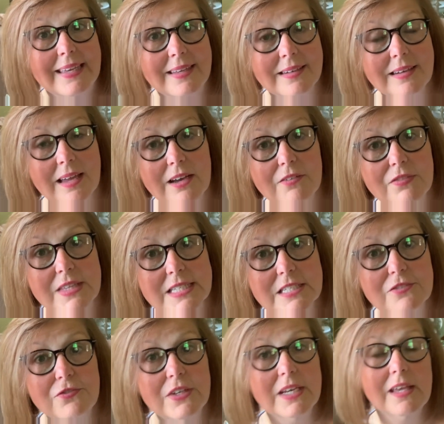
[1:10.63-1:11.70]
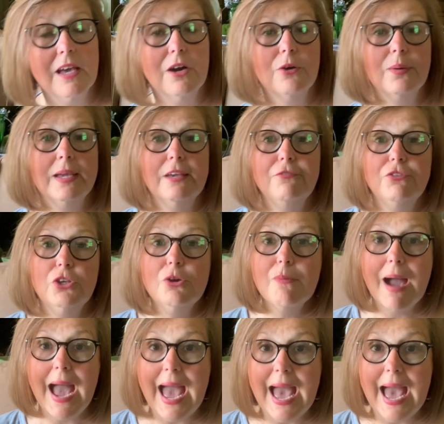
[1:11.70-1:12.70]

end of this video. If you